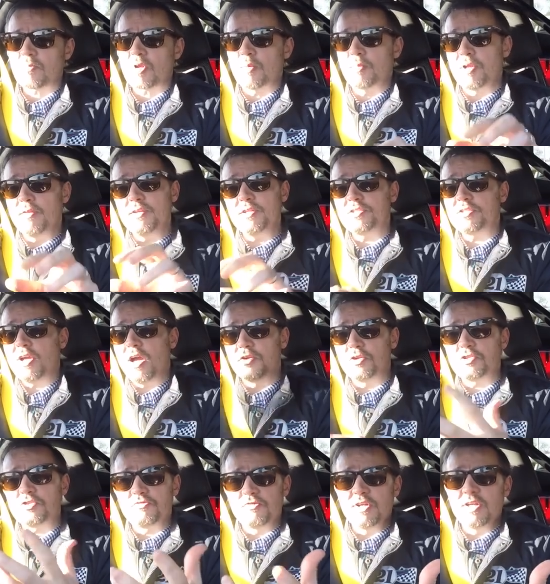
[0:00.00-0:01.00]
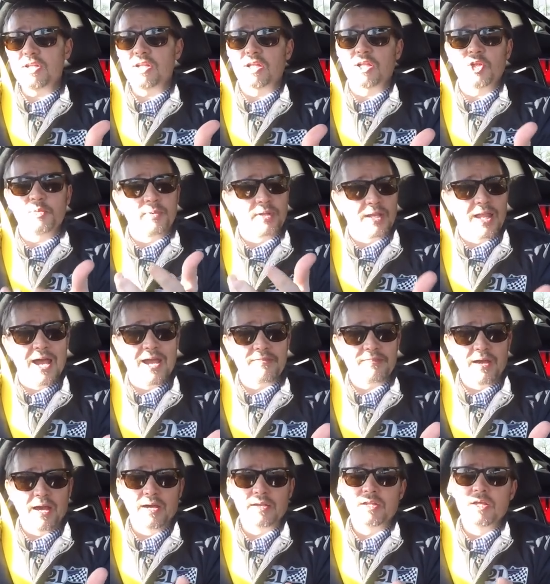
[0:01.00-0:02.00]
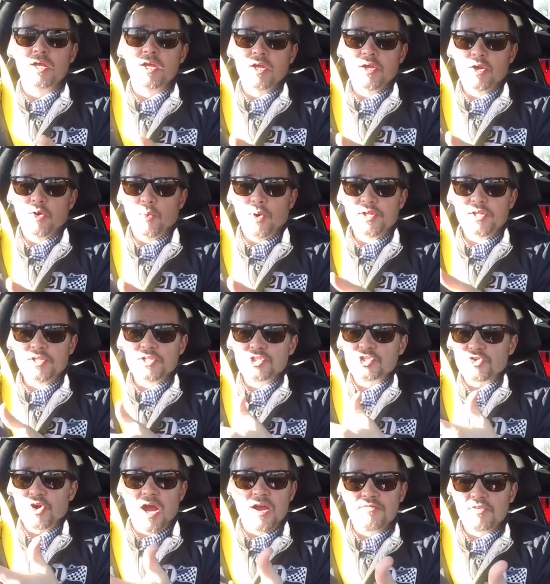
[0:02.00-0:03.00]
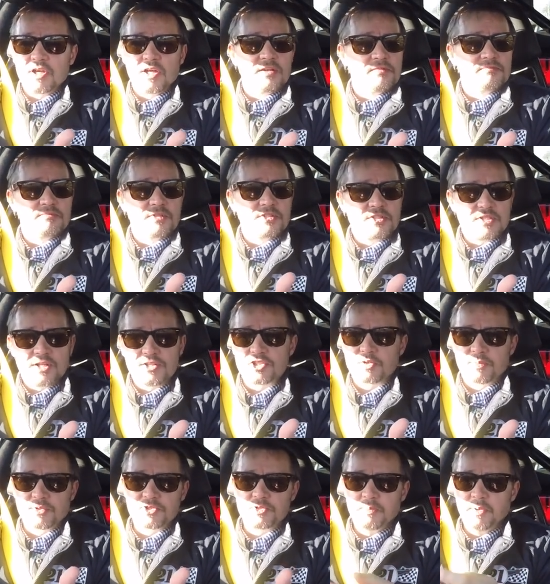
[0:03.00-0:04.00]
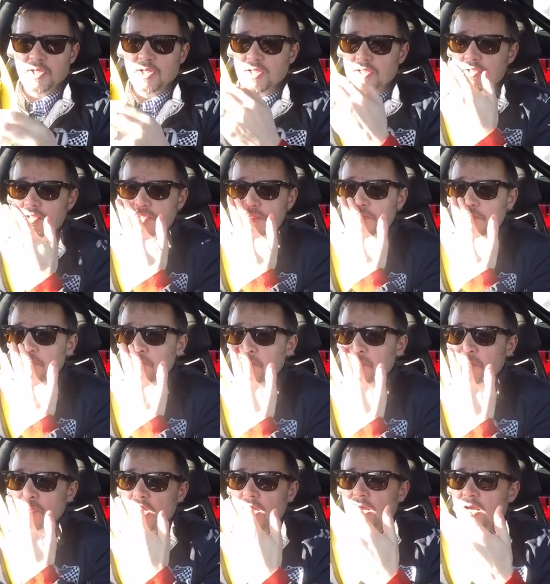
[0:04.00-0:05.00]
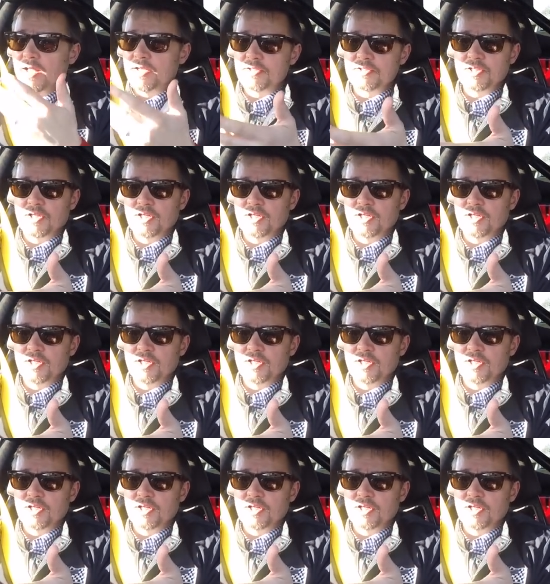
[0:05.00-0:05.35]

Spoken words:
but in this car it does feel a little bit like that, when you're just driving it at sensible speeds and